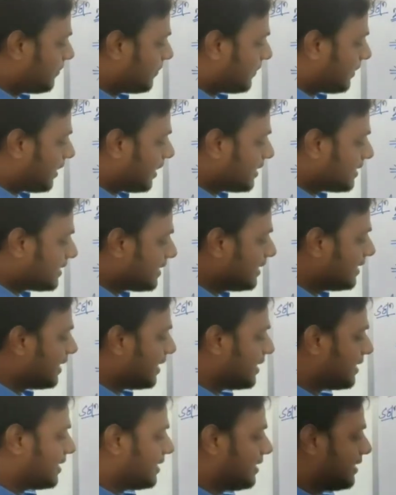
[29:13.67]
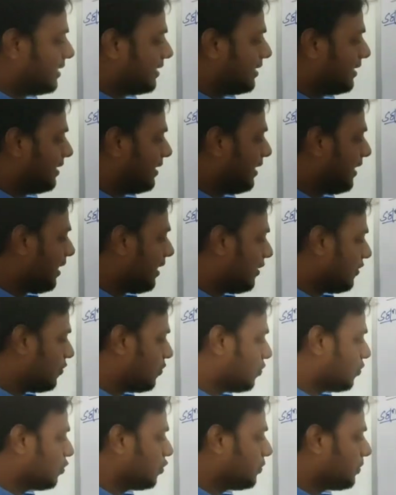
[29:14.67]
considered here
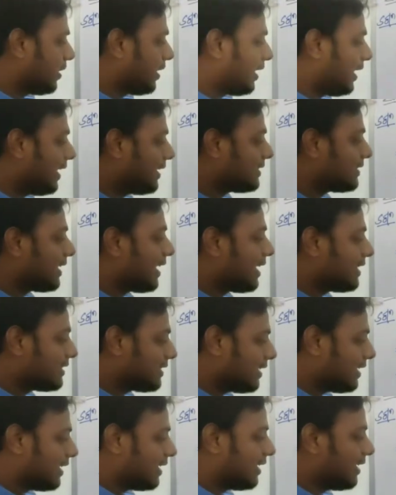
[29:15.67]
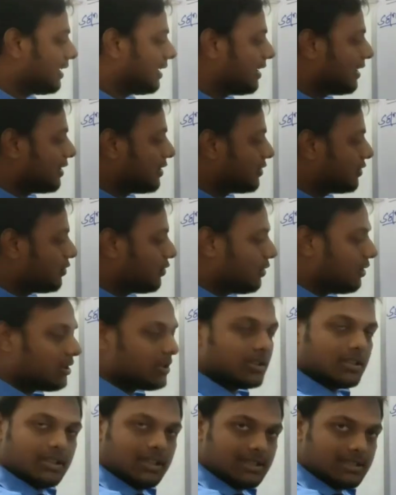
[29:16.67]
2 to the power x as a.
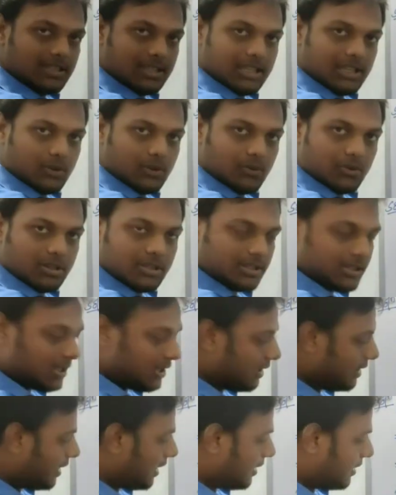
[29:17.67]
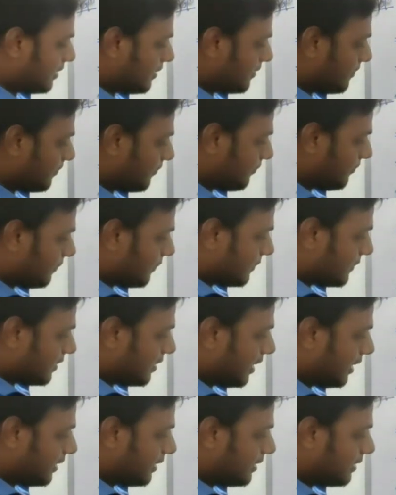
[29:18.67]
So easily we will say that,
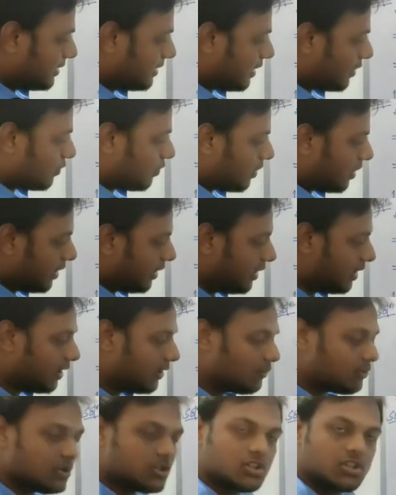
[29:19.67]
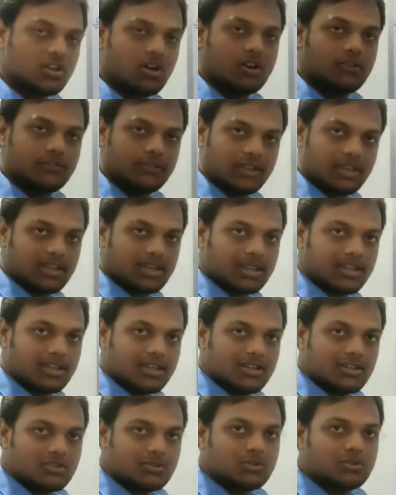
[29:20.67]
sir, this is the quadratic equation of a.
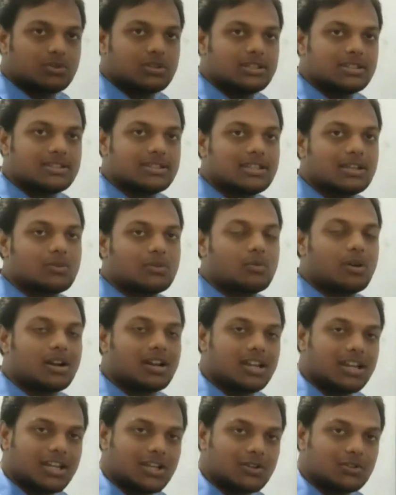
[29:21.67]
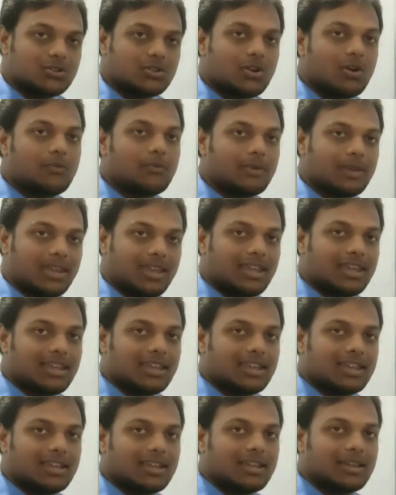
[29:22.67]
So this is the quadratic equation of
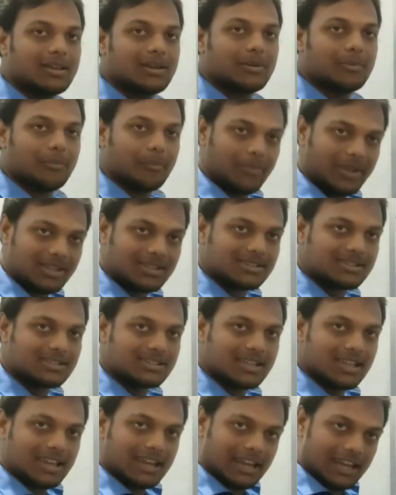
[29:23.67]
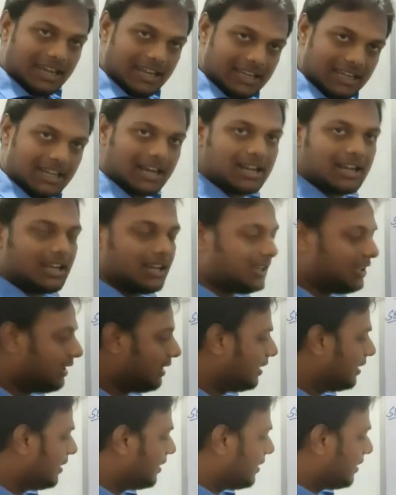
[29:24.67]
a, means
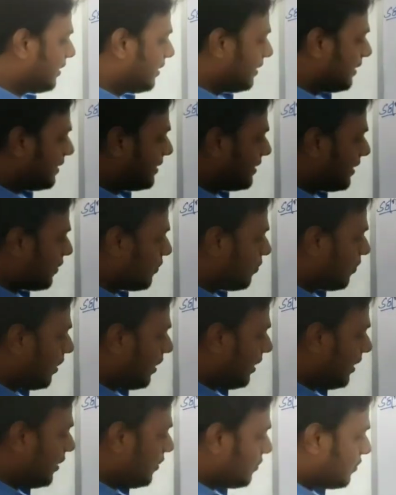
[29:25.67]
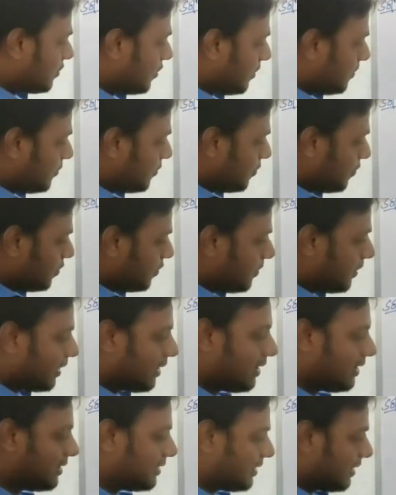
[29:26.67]
internally this is the quadratic equation of 2 to the power
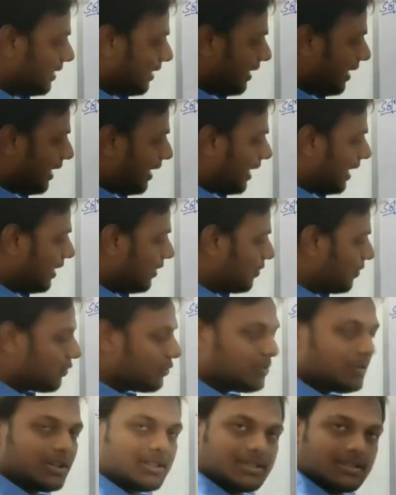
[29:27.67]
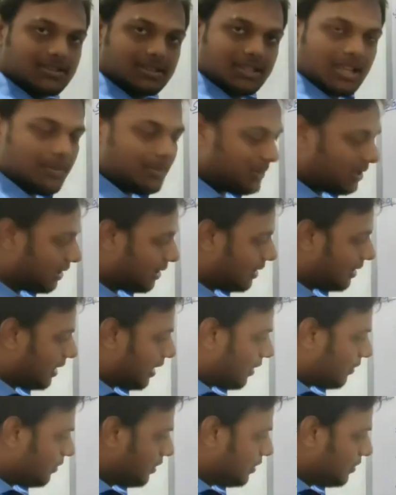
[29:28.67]
x. A and 2 to the power x is same thing
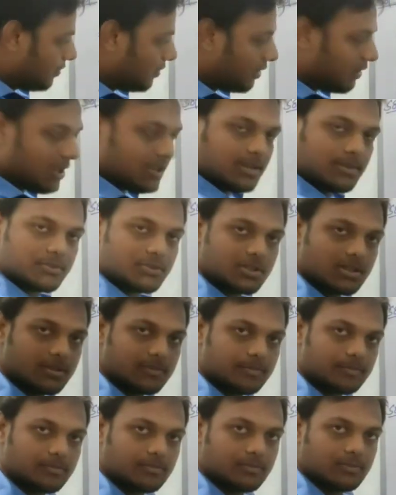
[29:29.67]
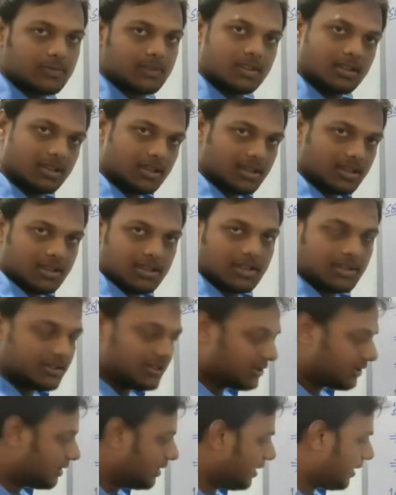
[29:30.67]
according to our assumption. Is
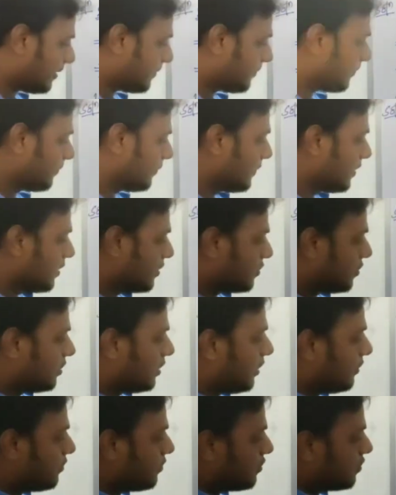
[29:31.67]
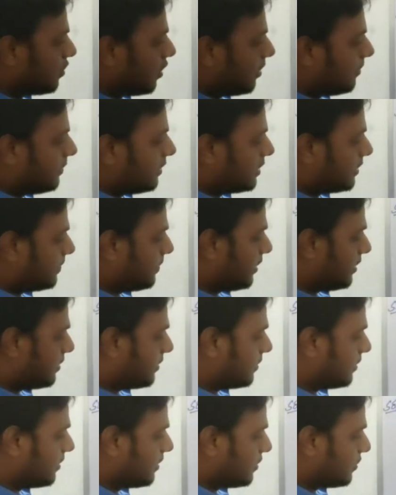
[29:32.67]
it clear? So now solve this part.
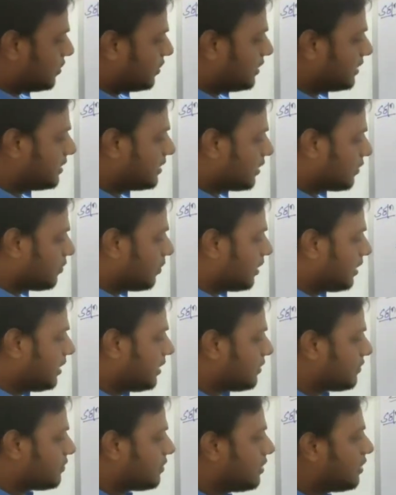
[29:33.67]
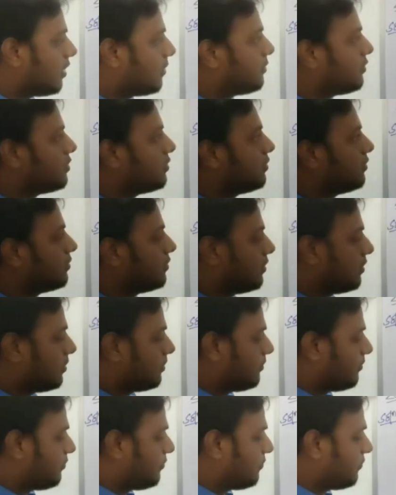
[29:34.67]
So this is the quadratic equation, you have
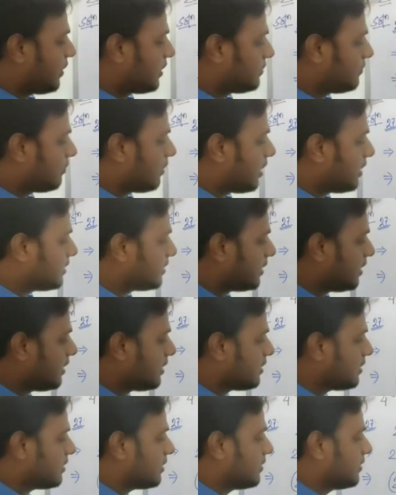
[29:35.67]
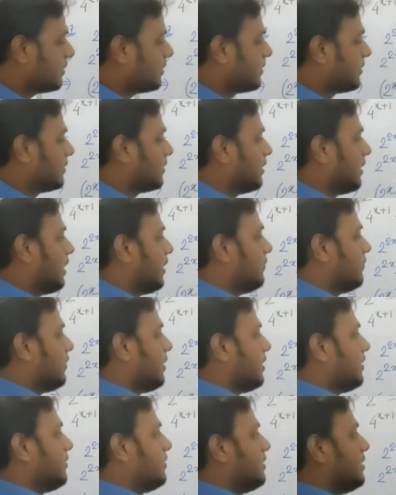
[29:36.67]
to factorize it. I am
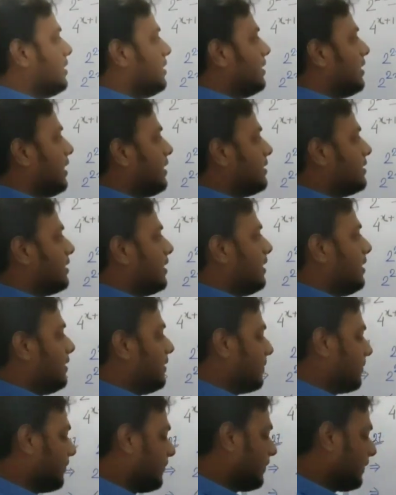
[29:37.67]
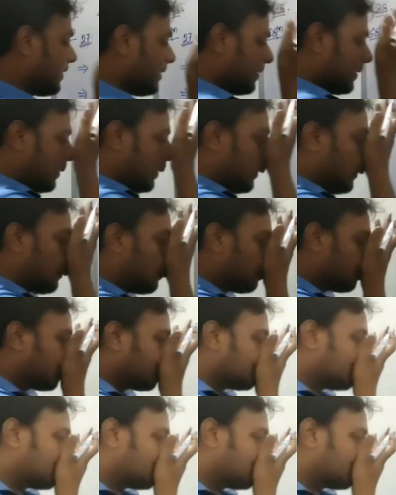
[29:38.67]
factorizing that side. So